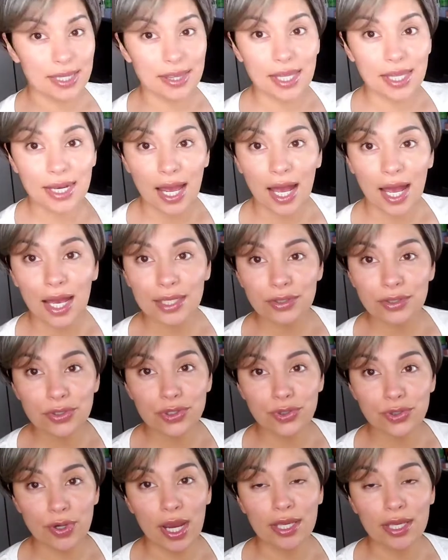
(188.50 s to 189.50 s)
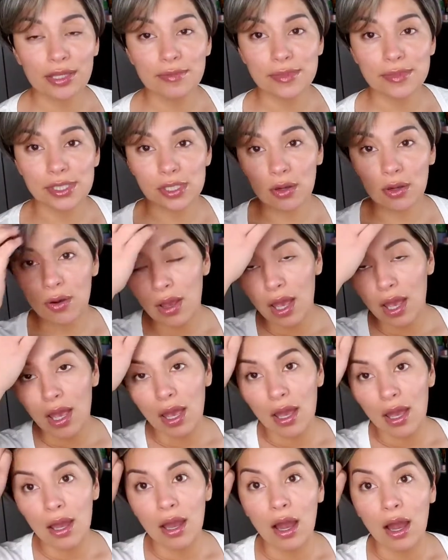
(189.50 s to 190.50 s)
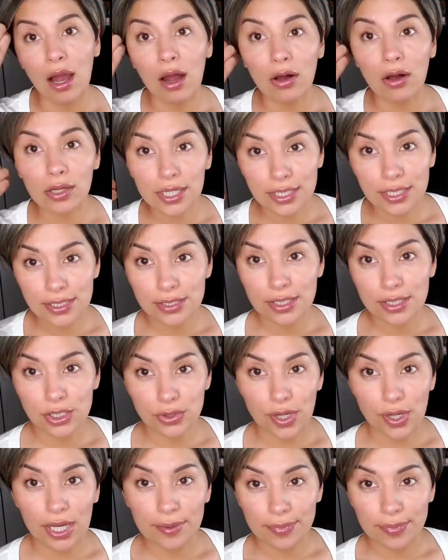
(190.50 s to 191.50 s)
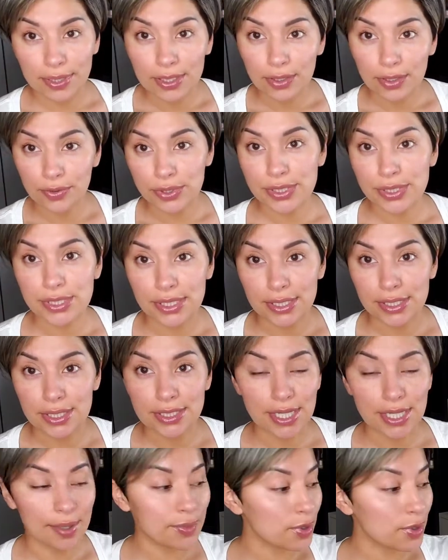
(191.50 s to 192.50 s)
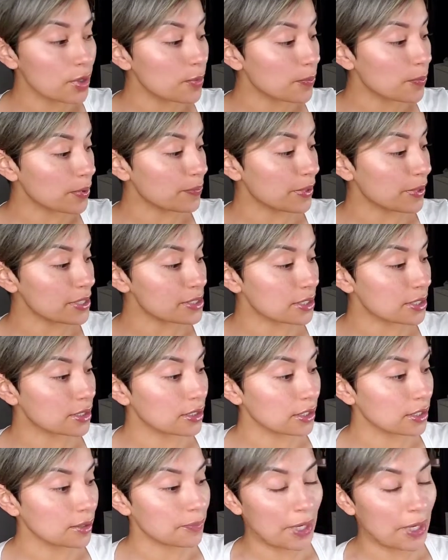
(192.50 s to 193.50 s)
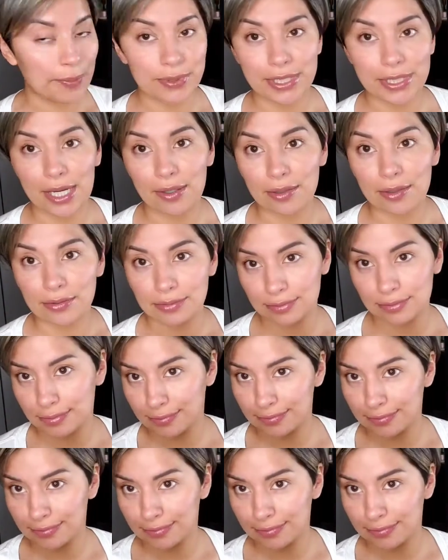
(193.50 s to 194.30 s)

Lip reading: And then how you dry them. So I'll get to the drying bit, you'll see in the demo, but basically paper towel.